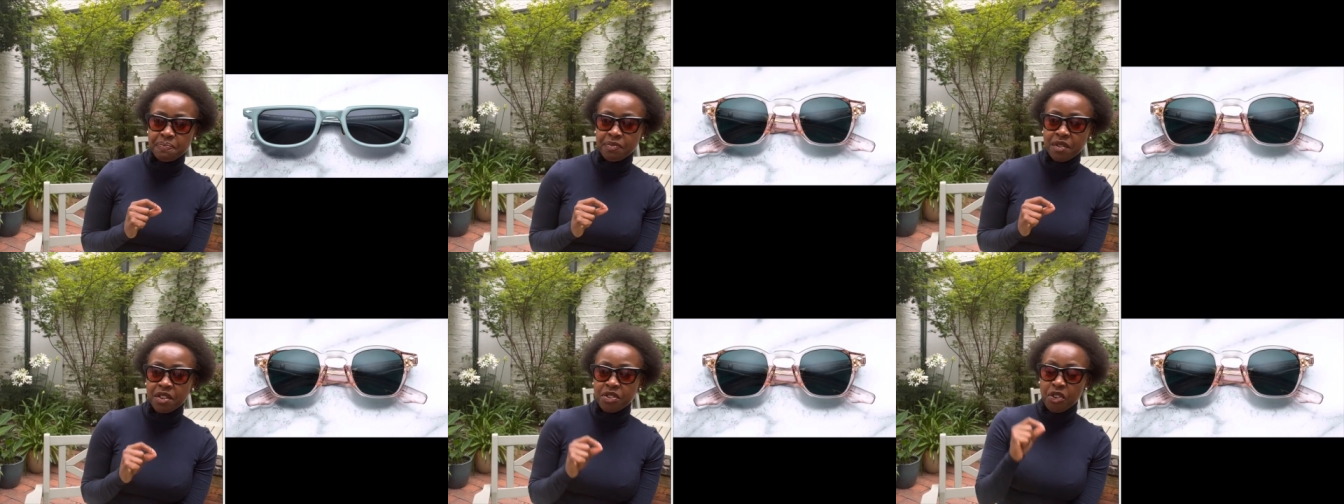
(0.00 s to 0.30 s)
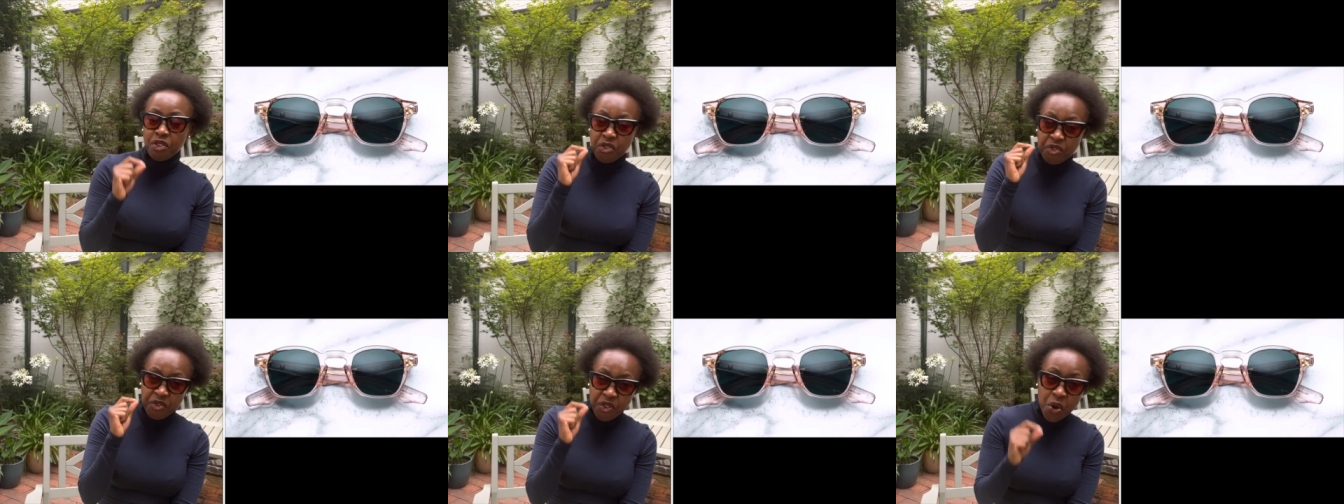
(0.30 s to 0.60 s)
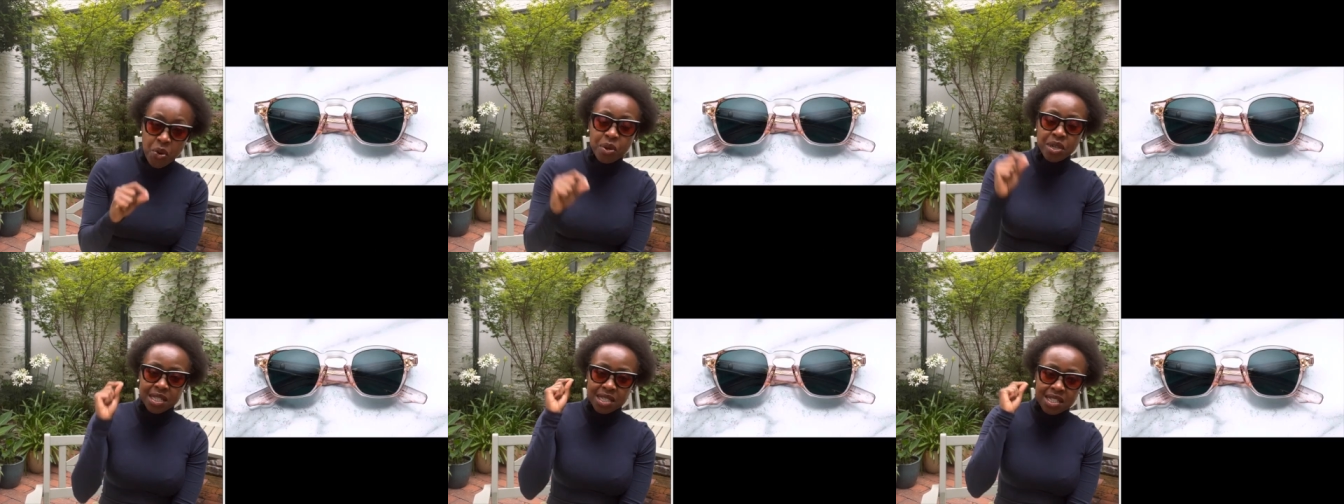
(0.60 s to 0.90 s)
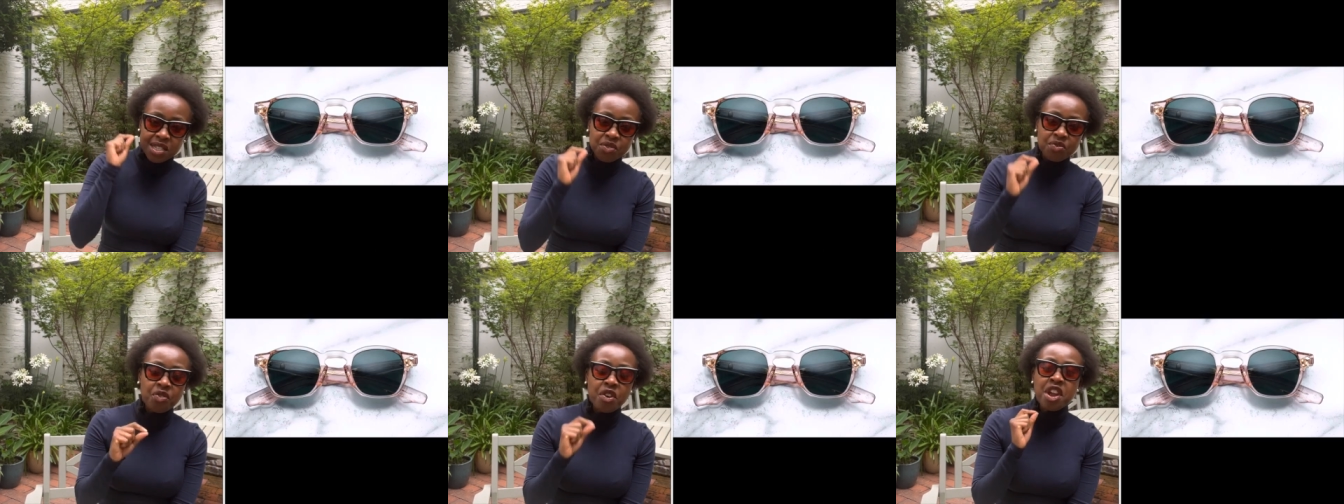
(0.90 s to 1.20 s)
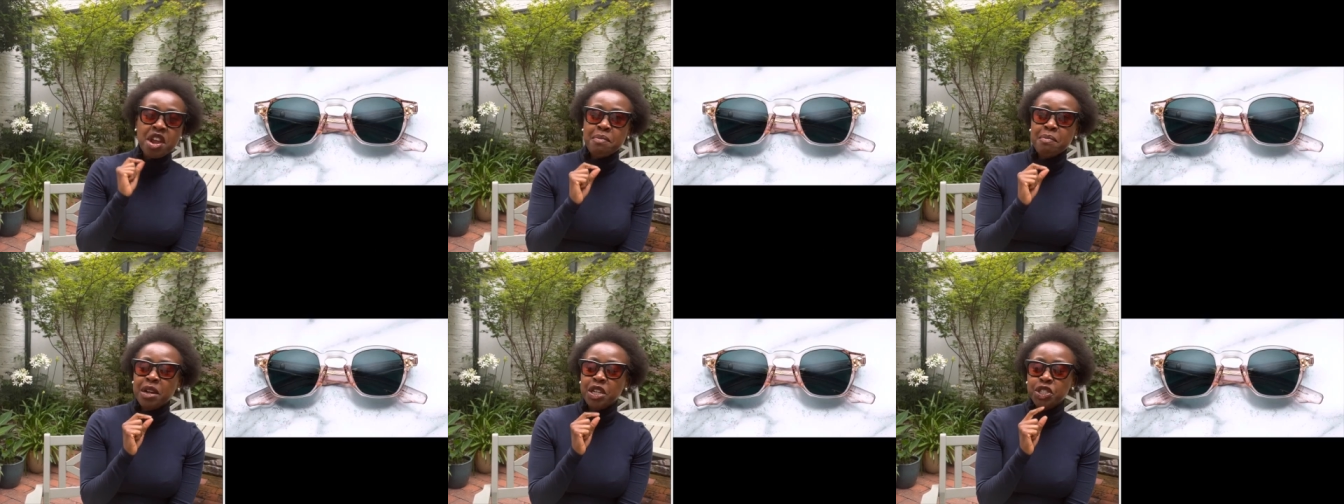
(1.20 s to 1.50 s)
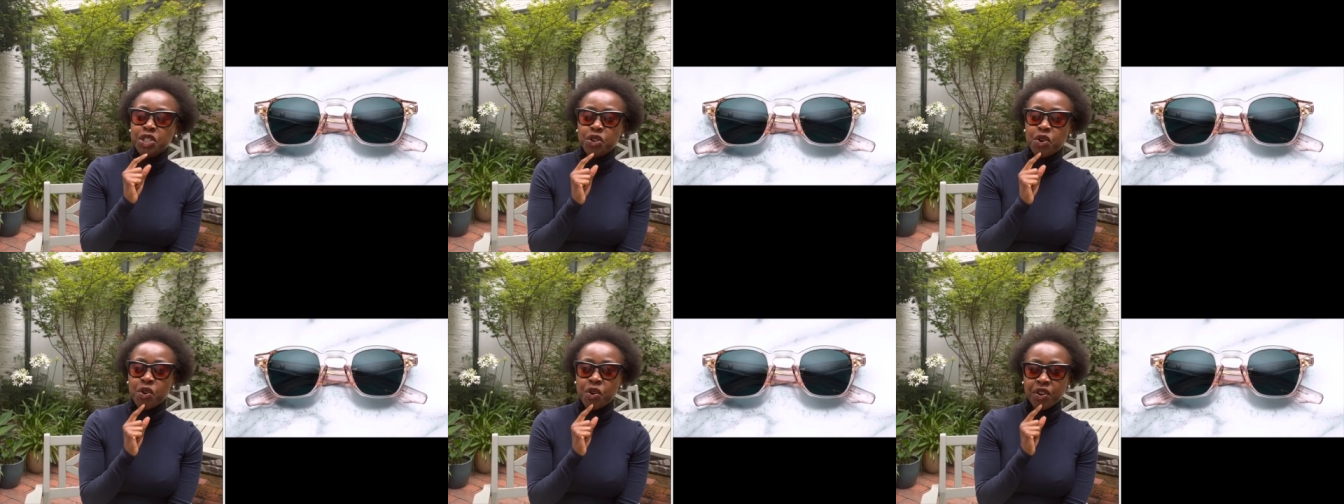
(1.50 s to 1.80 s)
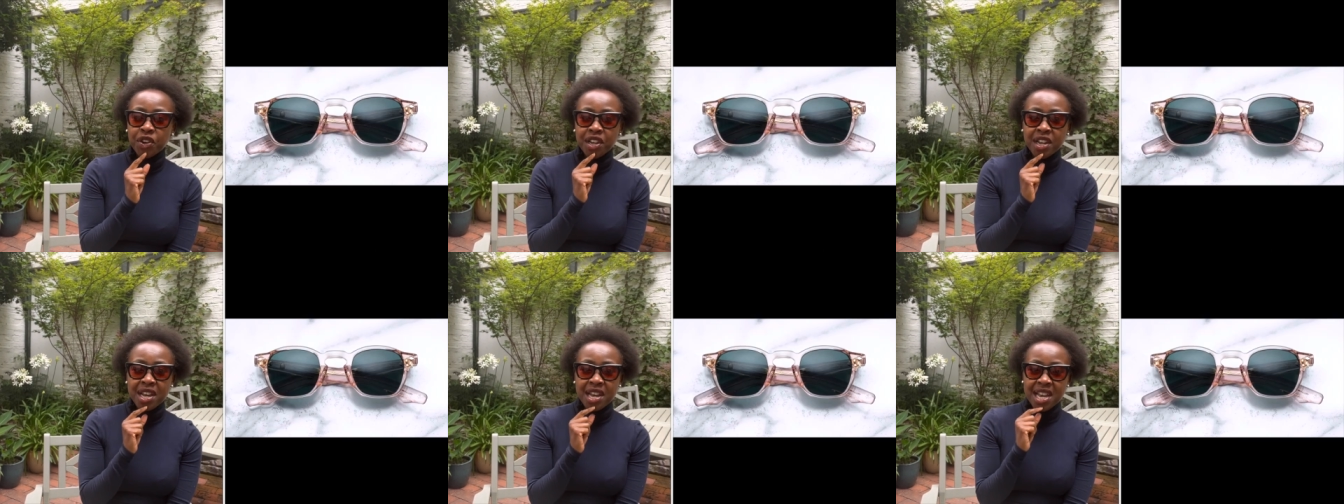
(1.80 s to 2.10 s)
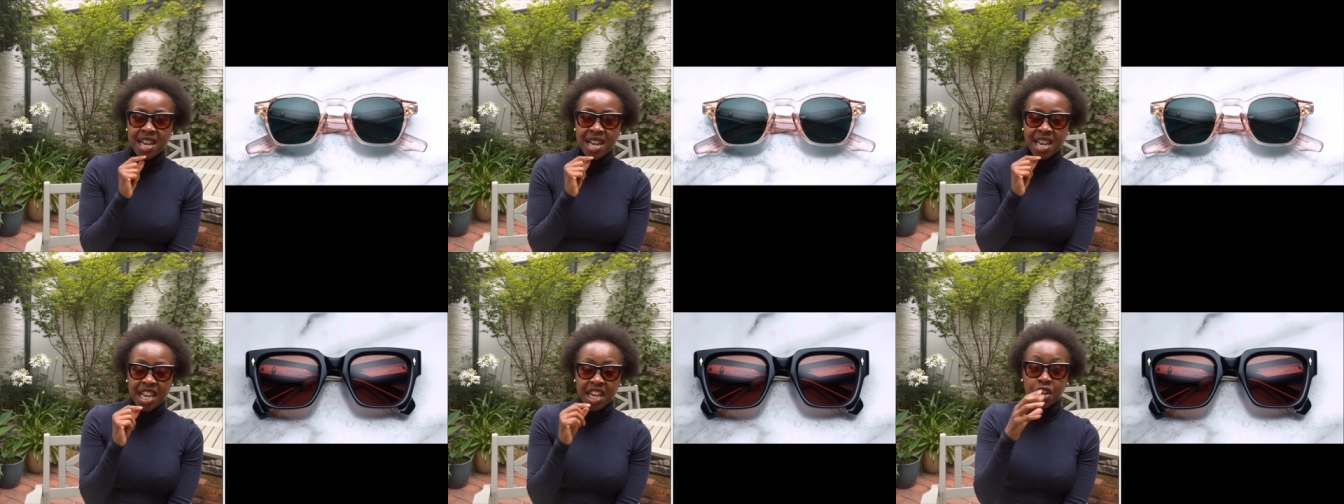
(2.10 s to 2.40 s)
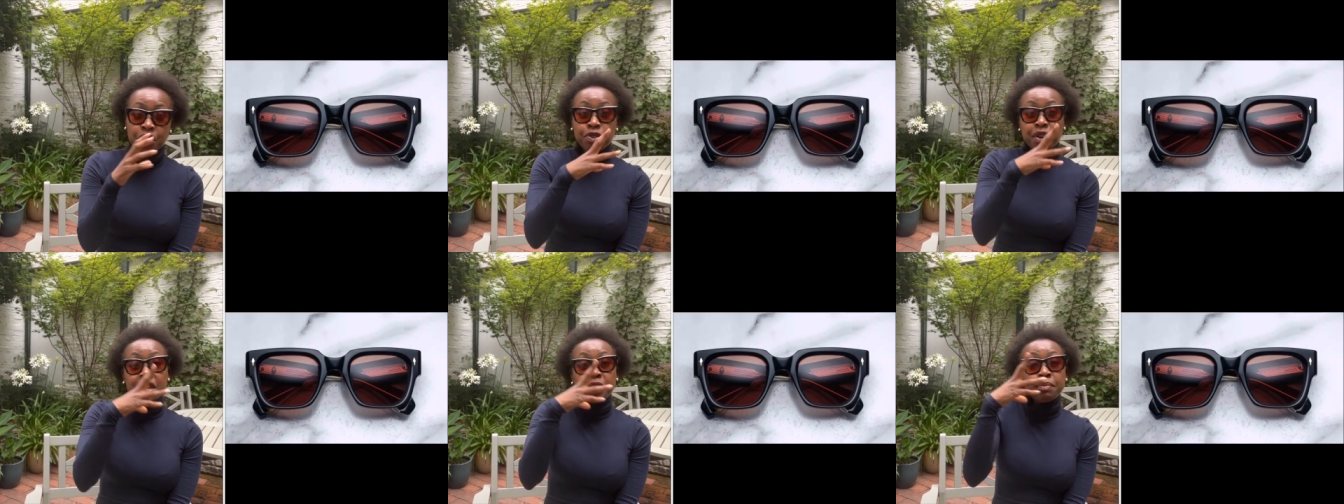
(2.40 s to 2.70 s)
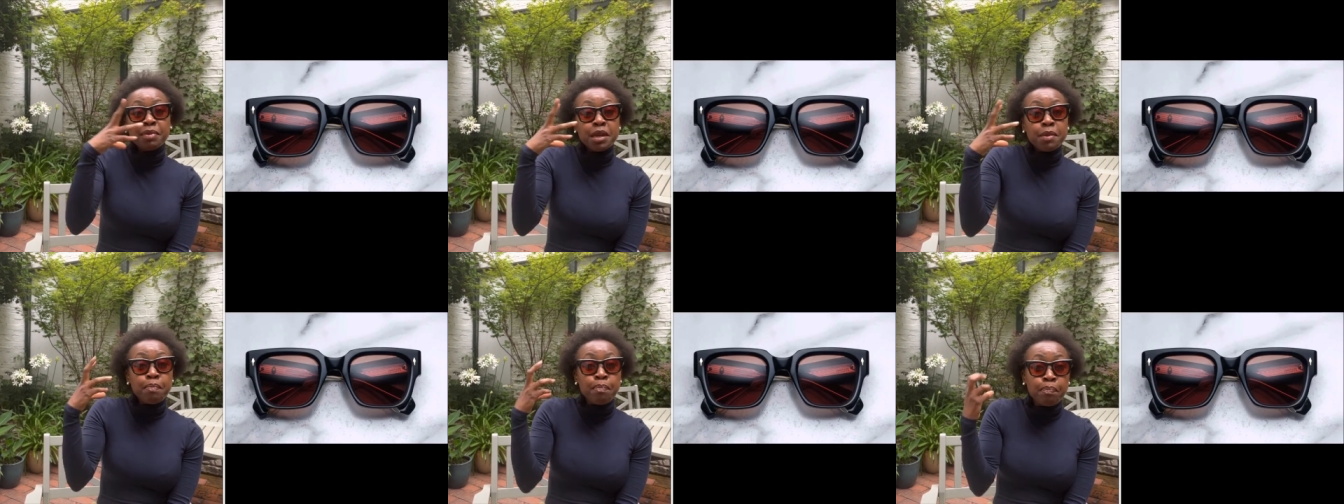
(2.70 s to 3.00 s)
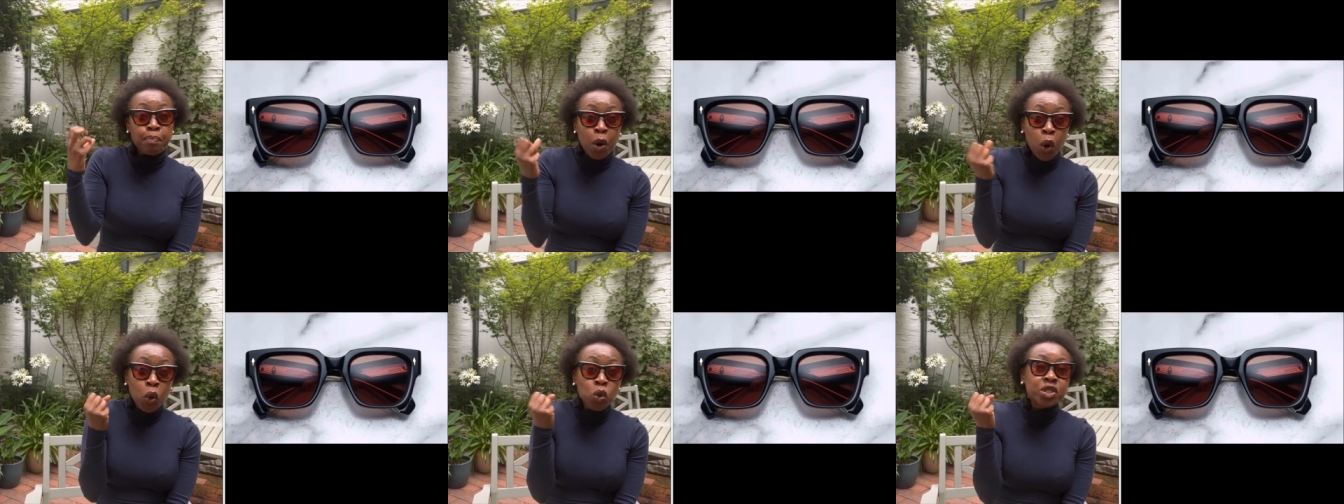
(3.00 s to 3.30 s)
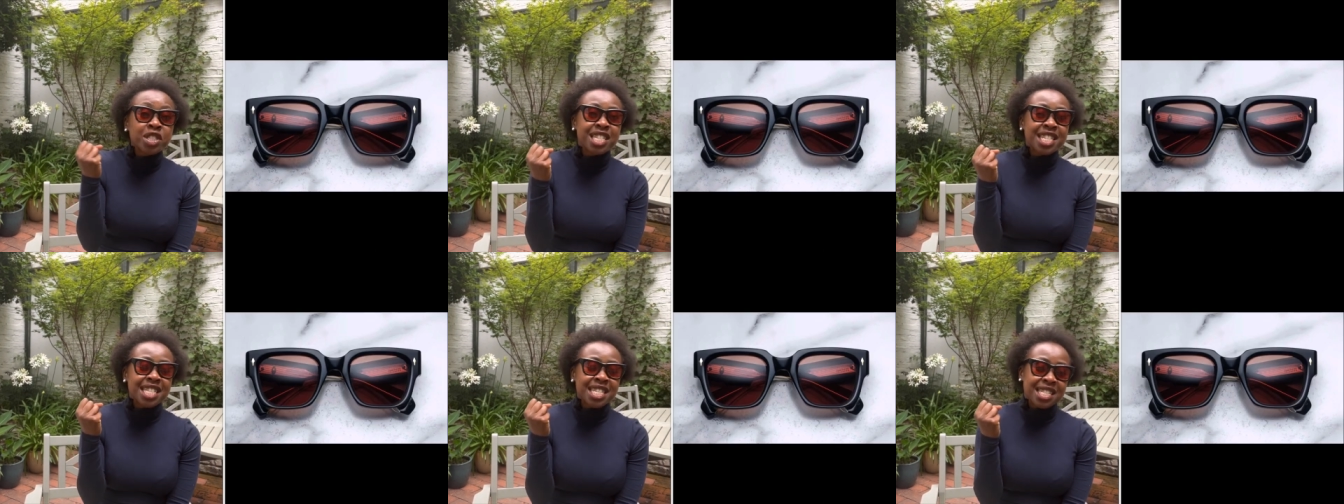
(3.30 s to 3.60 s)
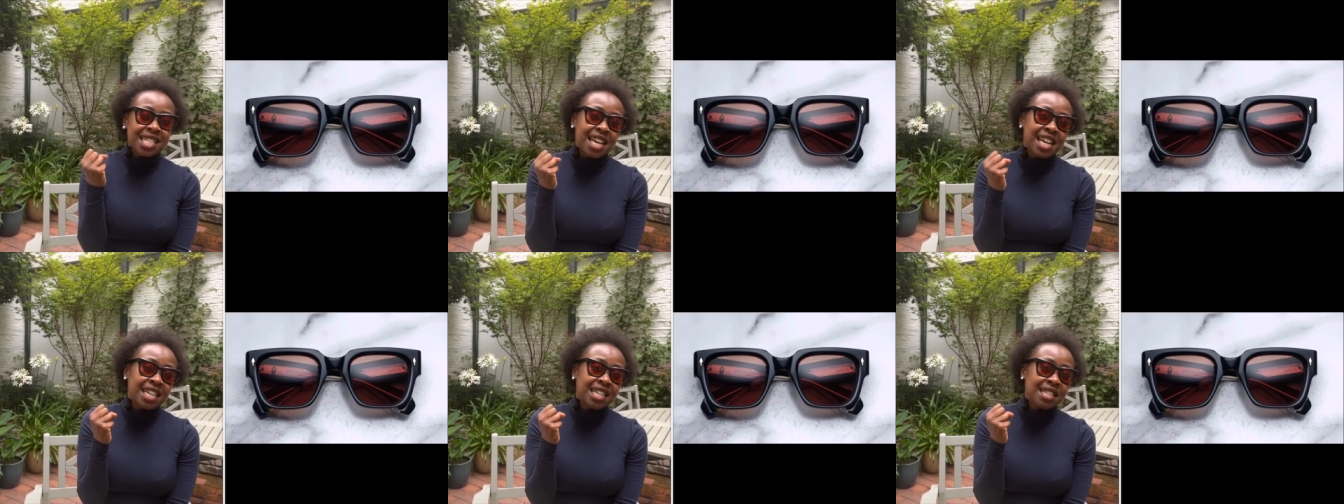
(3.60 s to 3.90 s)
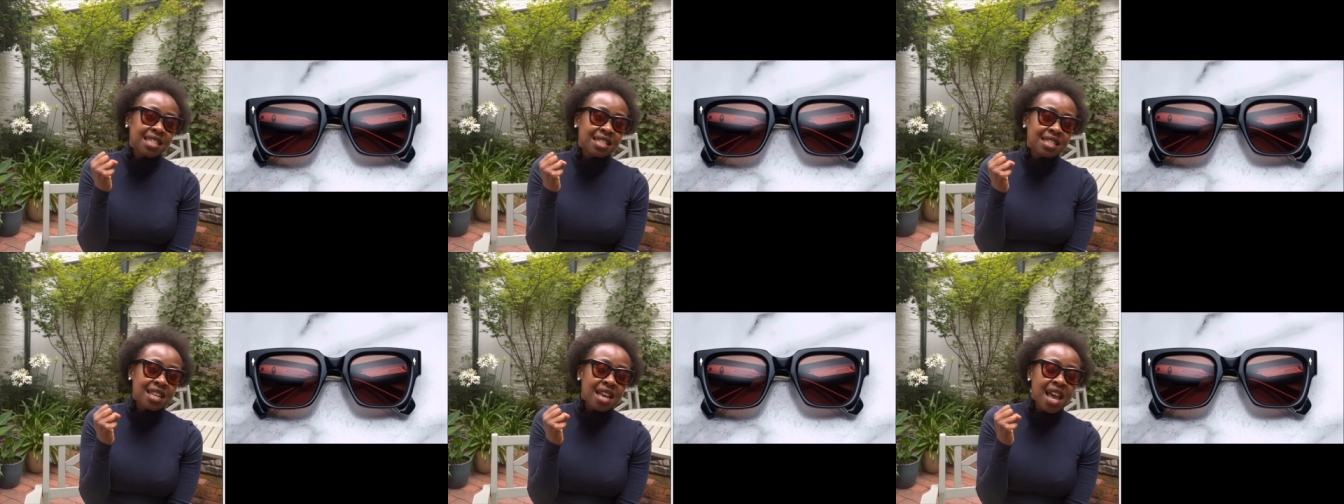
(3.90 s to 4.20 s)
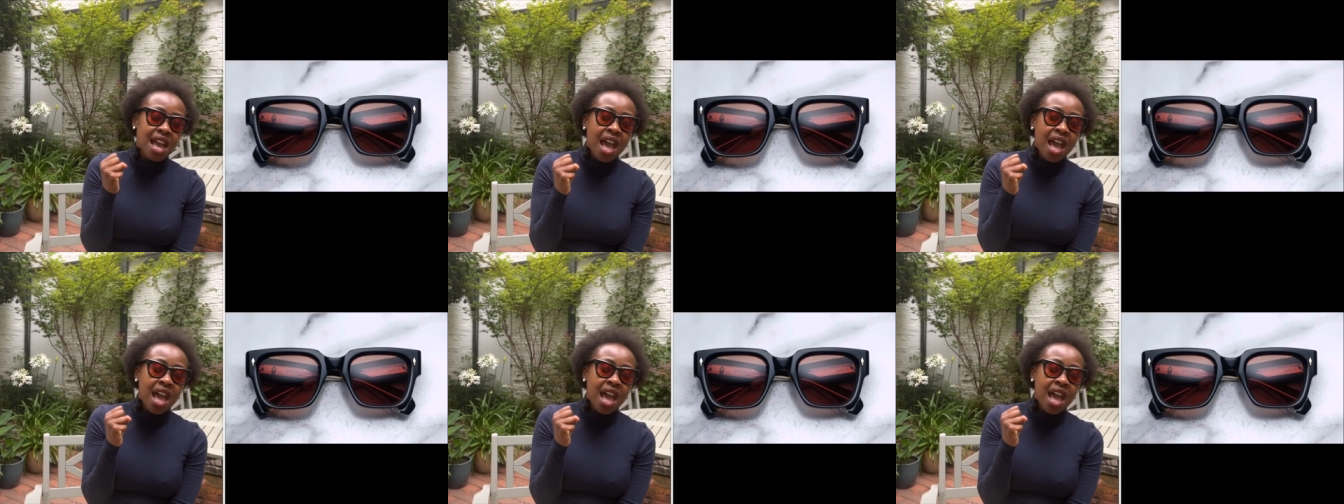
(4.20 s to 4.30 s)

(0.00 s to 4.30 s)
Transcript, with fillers: The focus is very much on incredibly bold designs,